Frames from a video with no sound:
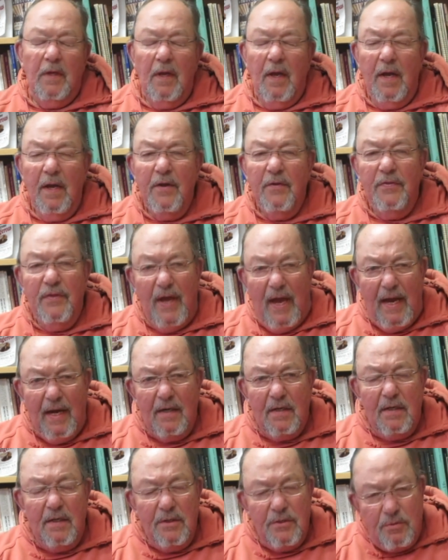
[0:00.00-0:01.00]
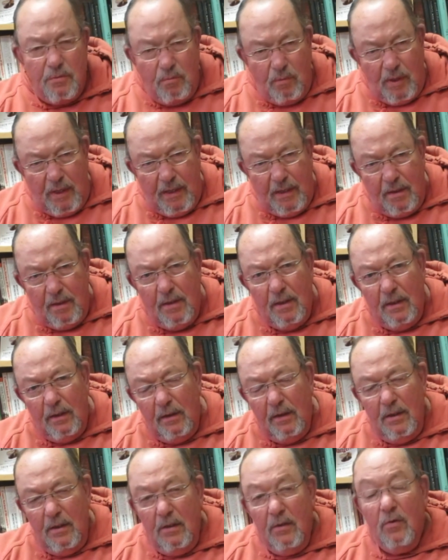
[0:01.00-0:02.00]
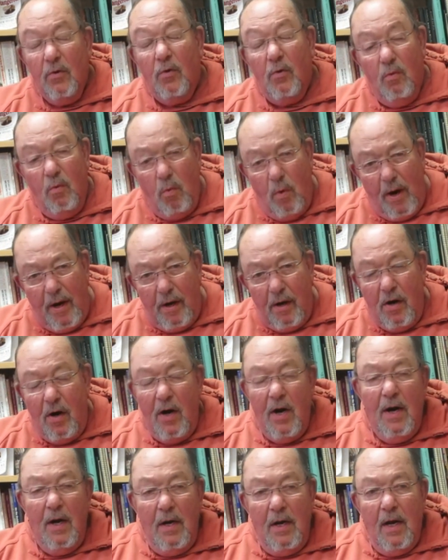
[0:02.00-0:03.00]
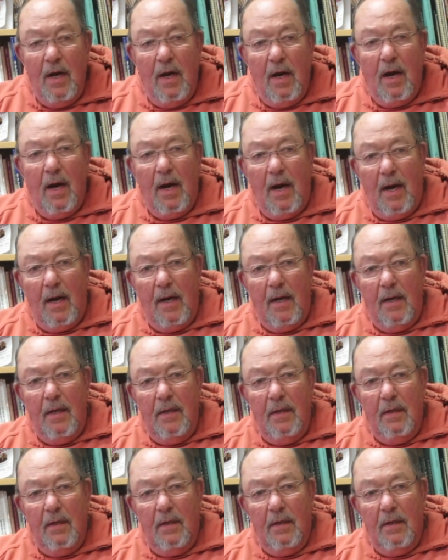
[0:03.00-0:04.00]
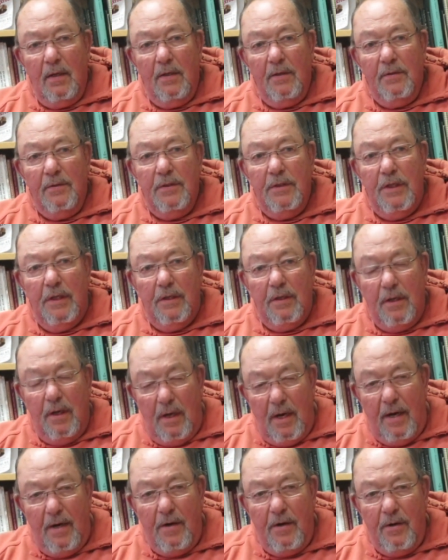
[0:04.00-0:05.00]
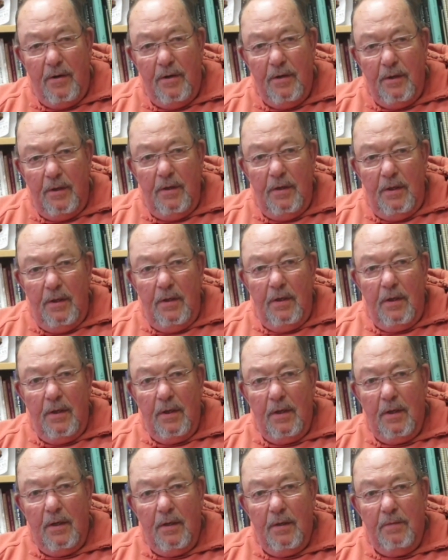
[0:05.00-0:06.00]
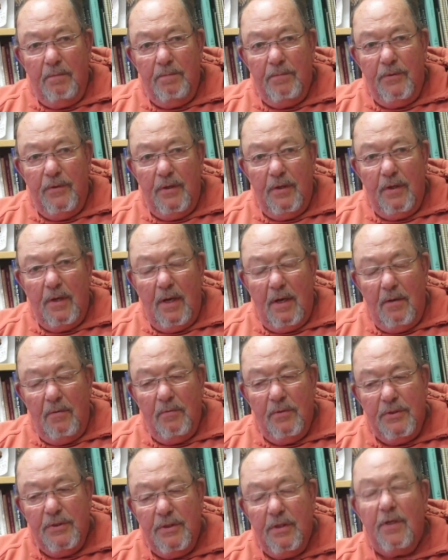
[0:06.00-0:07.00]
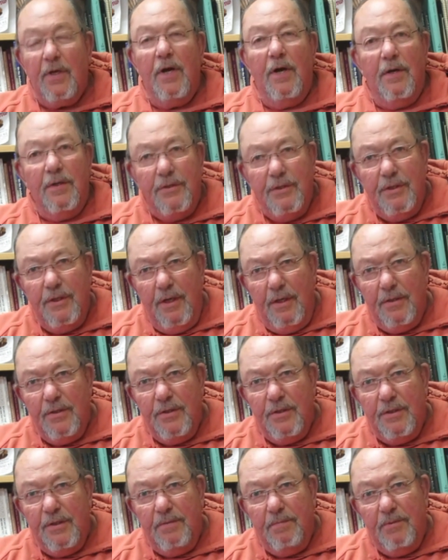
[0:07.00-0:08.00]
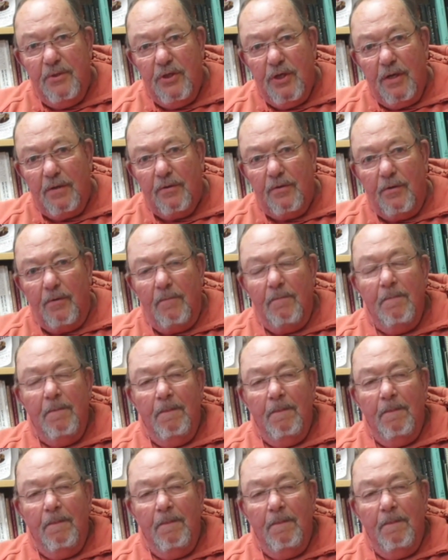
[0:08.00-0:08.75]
that is when or where I declared that I was a conscientious objector.